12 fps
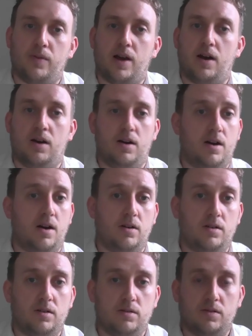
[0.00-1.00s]
that
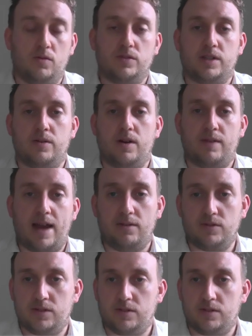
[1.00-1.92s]
are also around